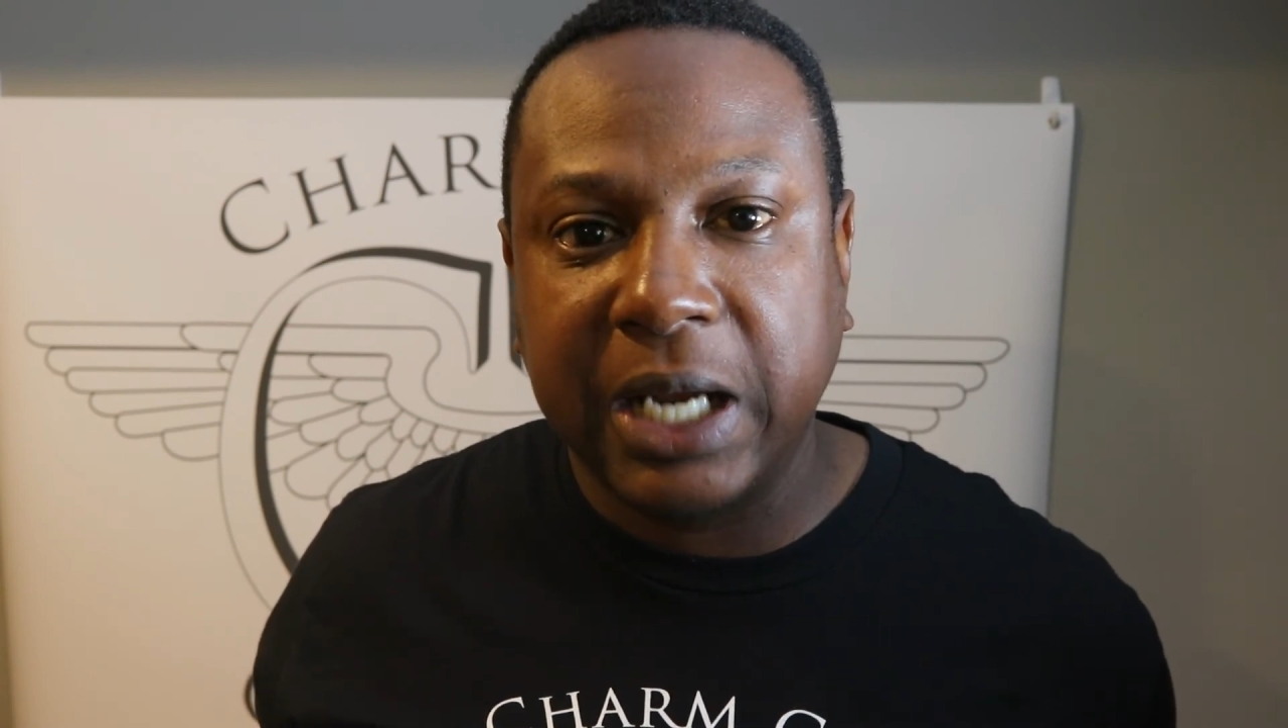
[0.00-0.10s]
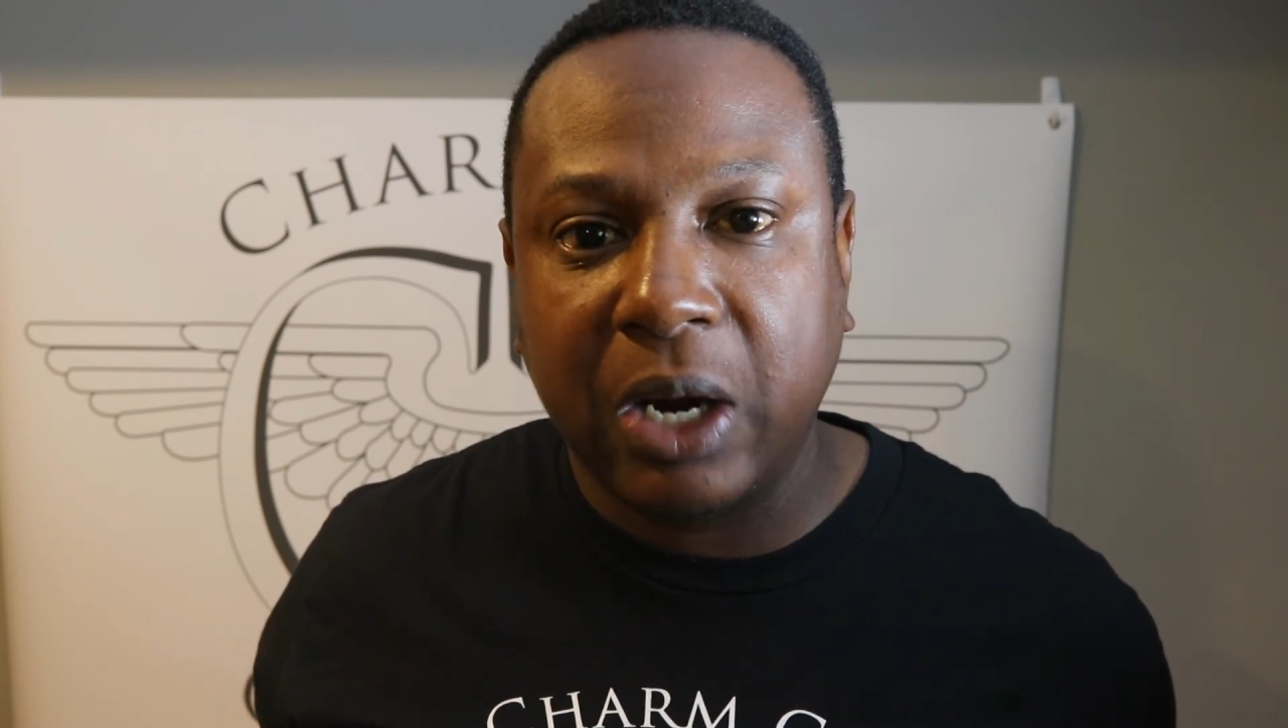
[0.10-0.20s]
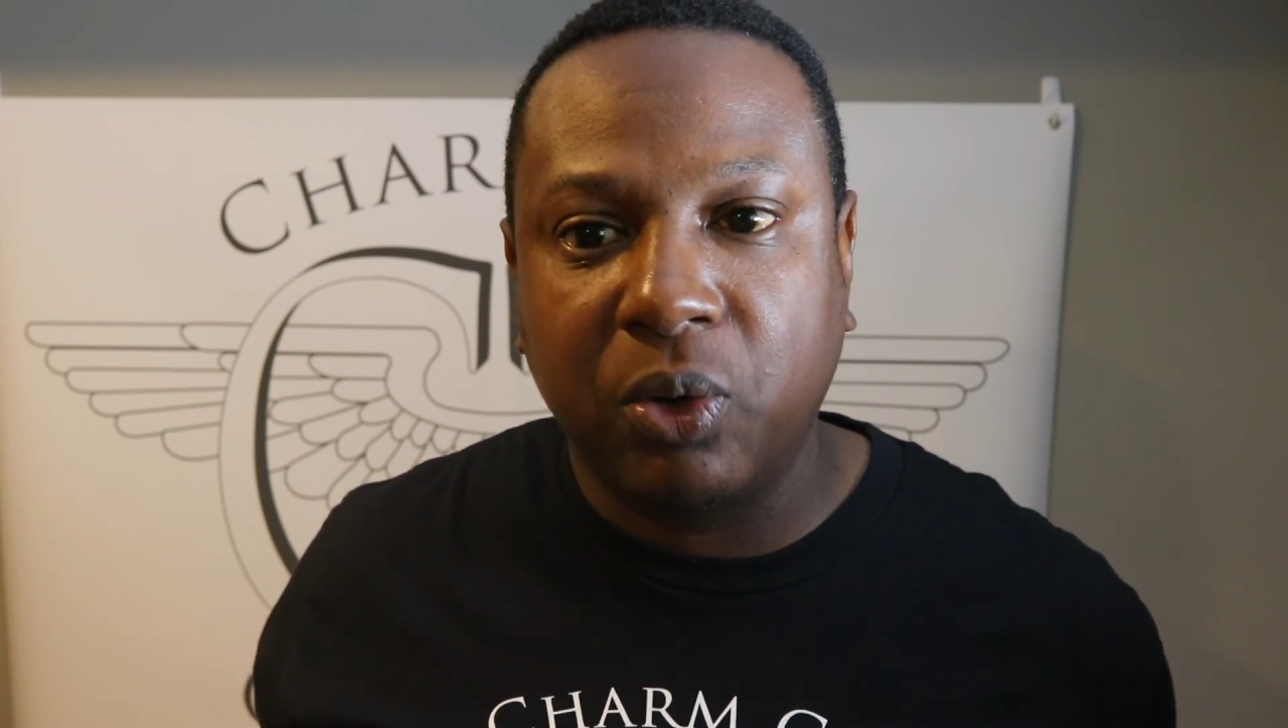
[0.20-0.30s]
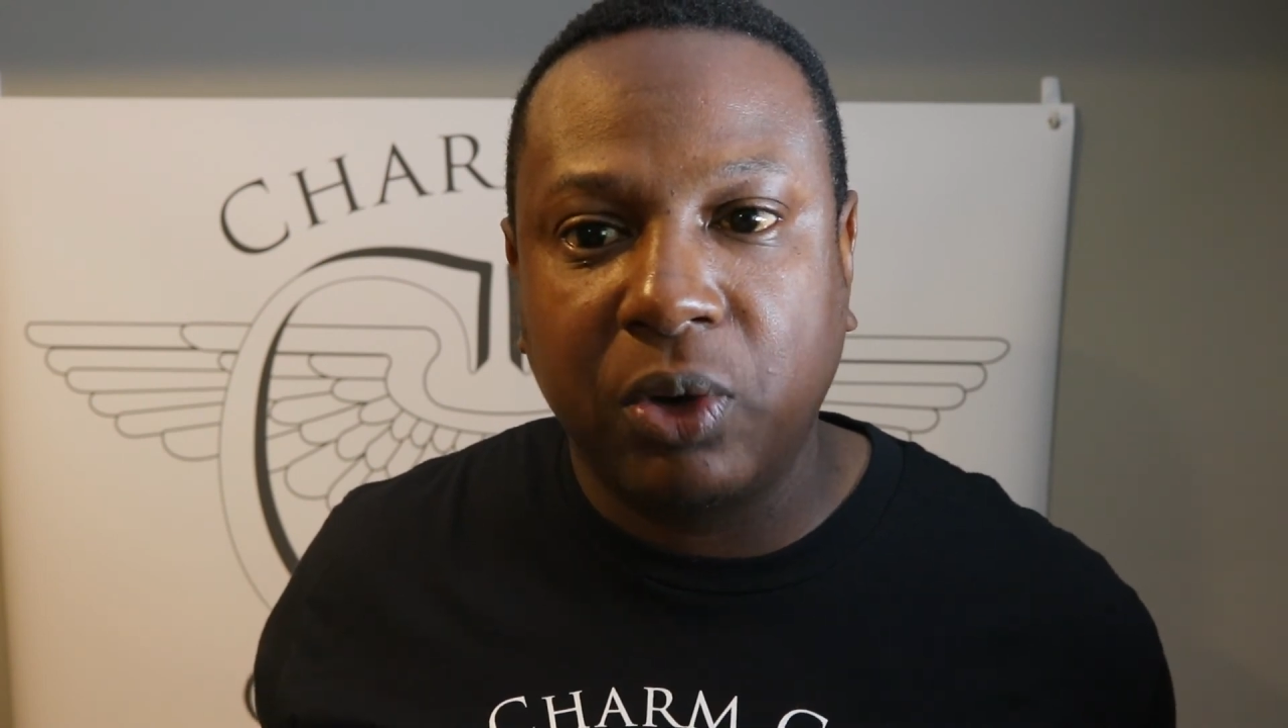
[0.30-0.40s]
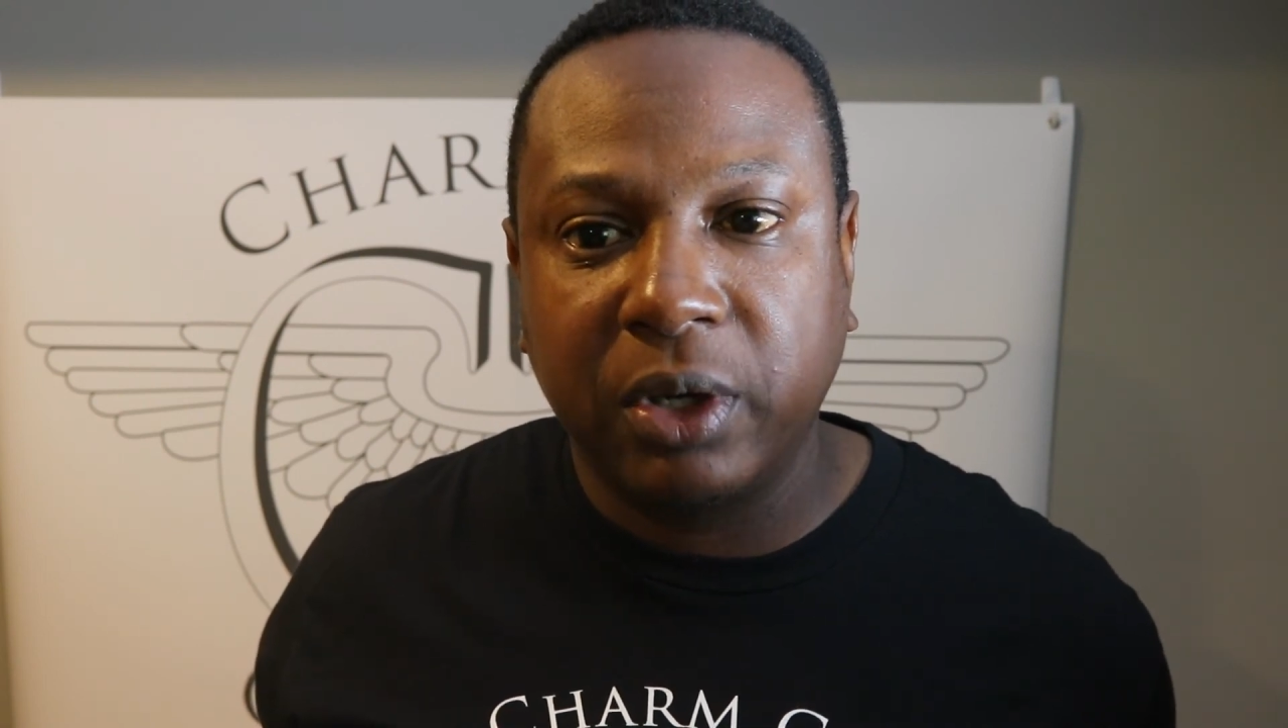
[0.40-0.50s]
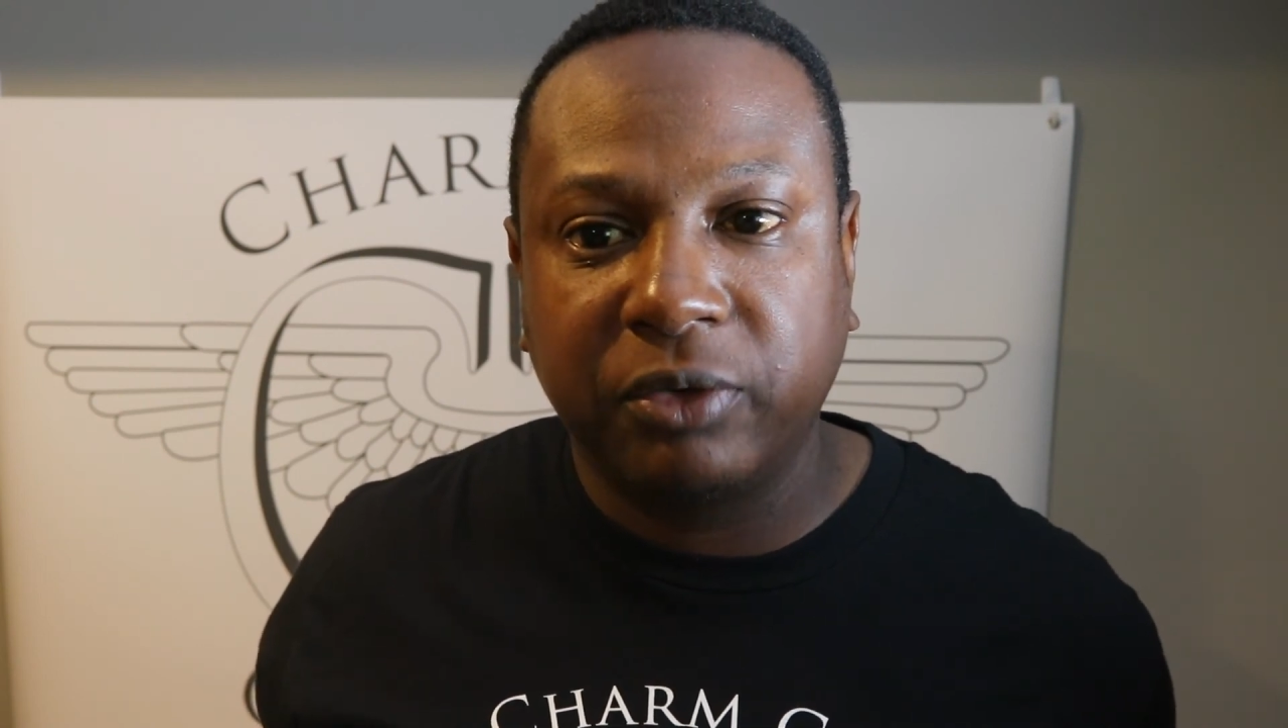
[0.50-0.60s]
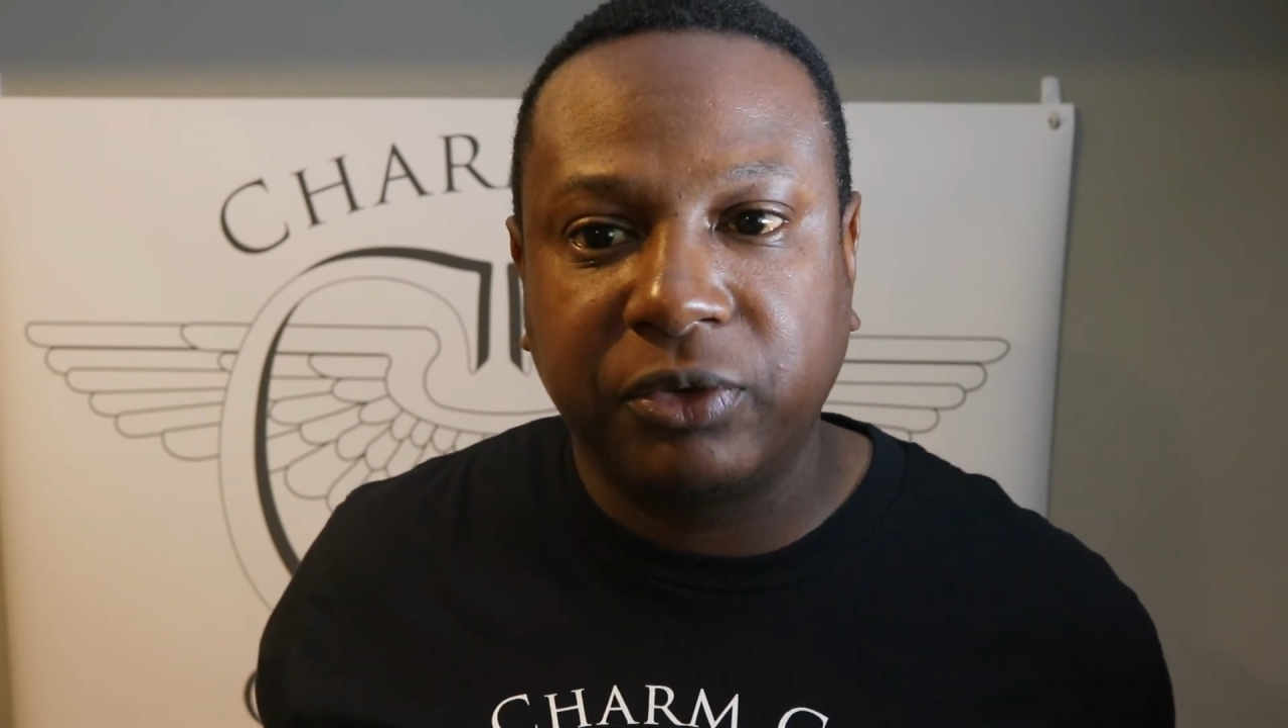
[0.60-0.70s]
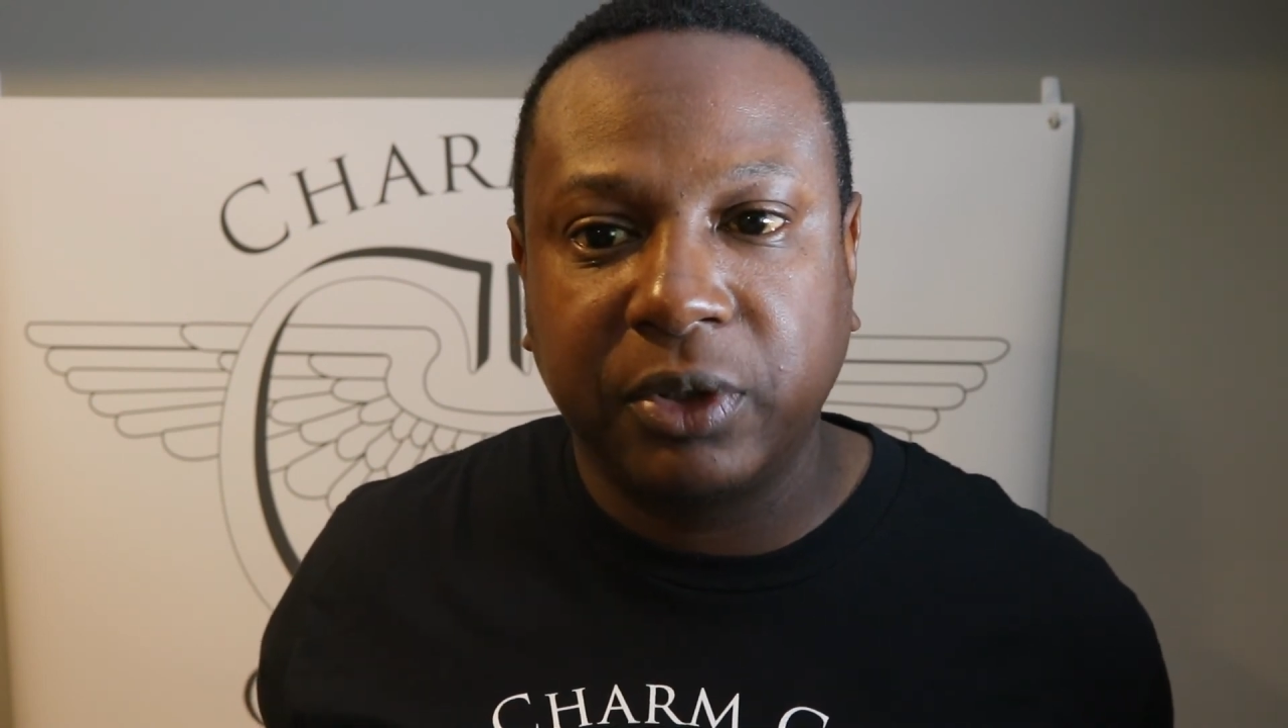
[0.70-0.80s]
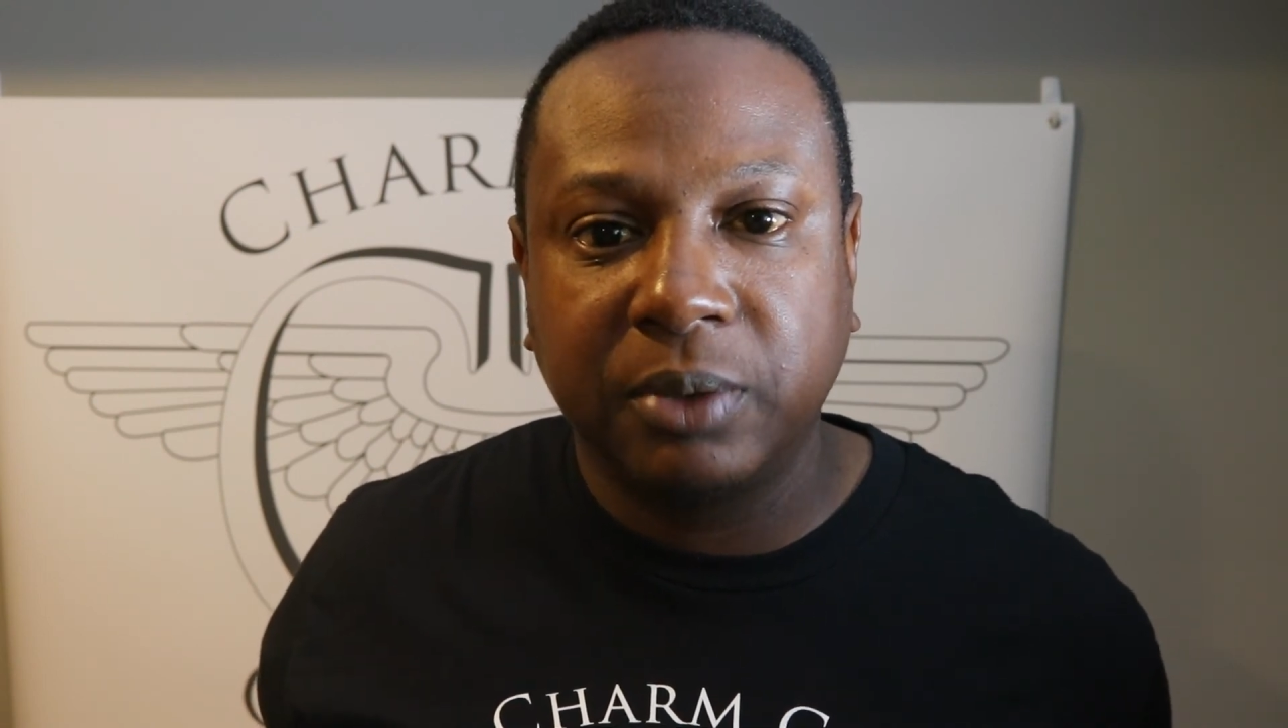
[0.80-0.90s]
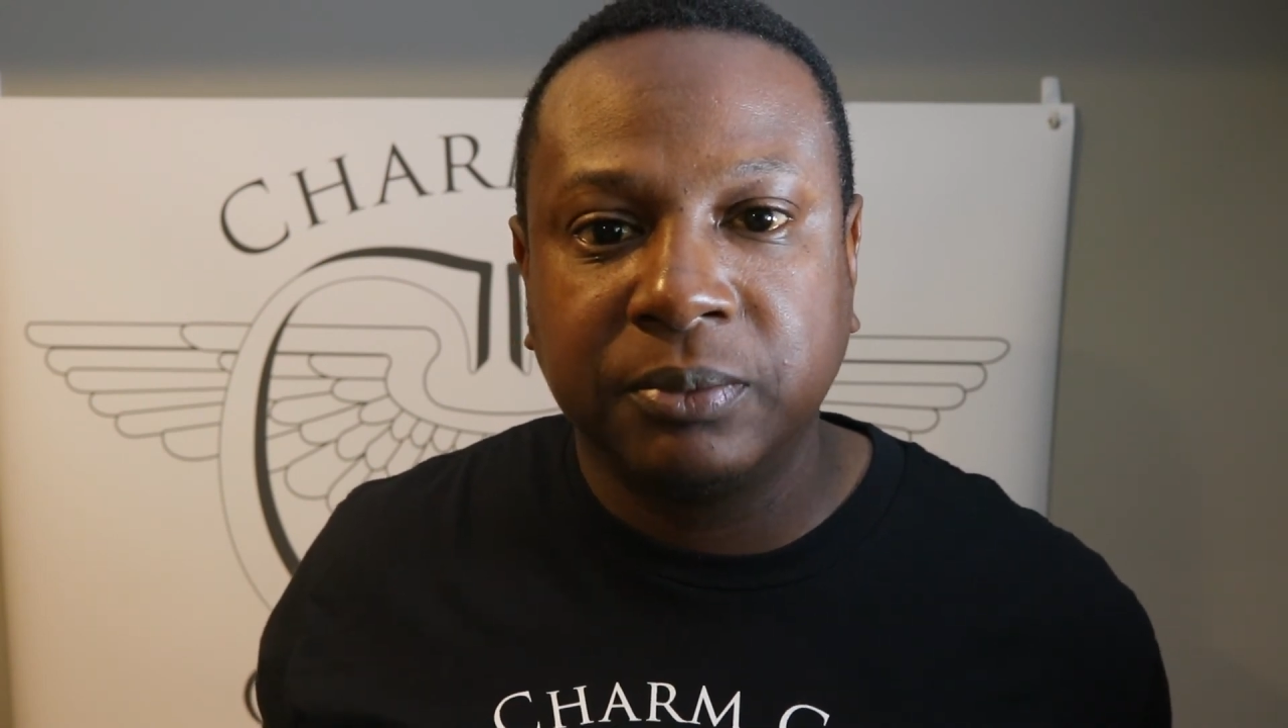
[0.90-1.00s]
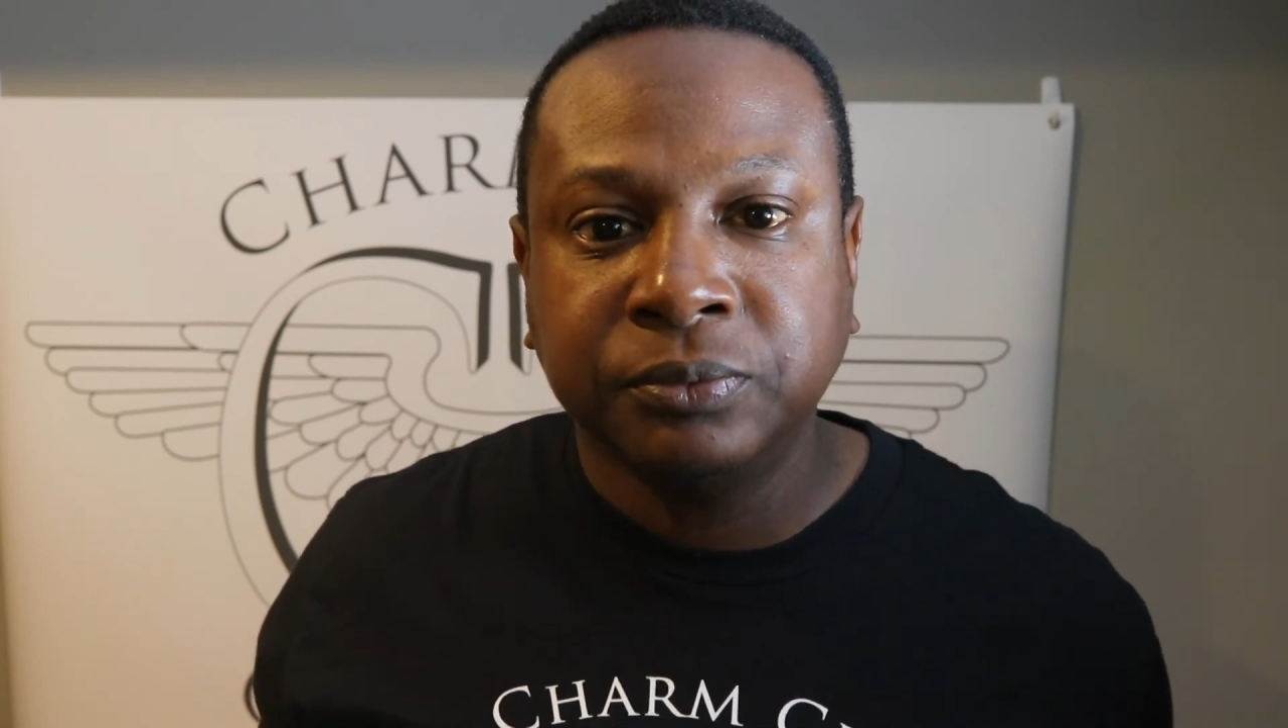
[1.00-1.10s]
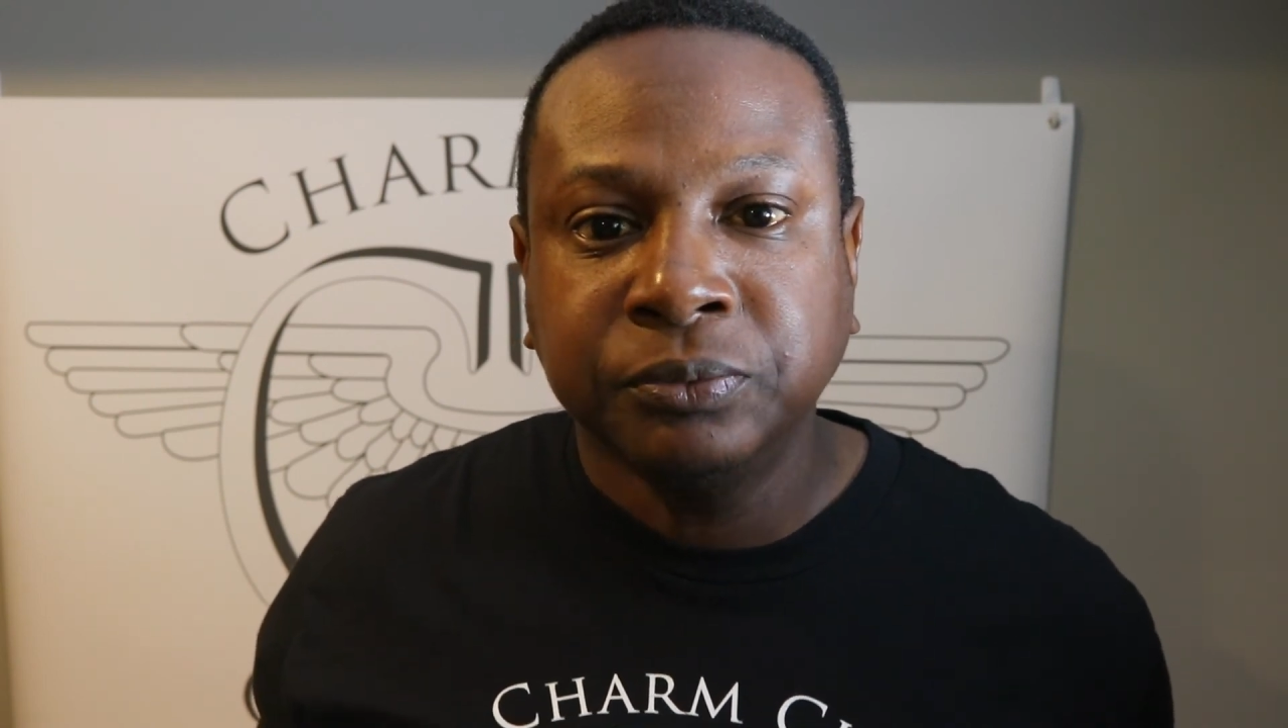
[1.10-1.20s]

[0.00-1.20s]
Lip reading: I ordered from,